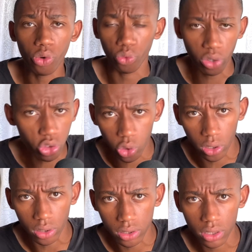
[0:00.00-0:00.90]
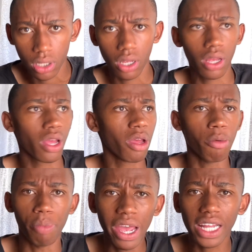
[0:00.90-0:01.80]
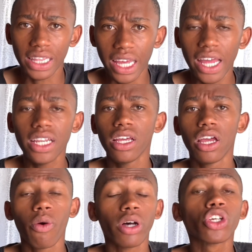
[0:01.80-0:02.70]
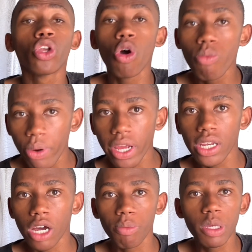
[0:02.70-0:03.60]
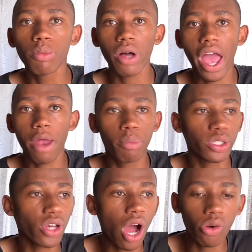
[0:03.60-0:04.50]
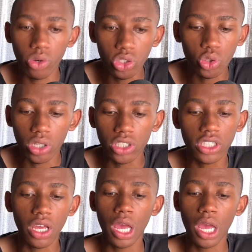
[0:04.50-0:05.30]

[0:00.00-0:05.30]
rituals. Back then, it was a no-brainer. People had bizarre rituals.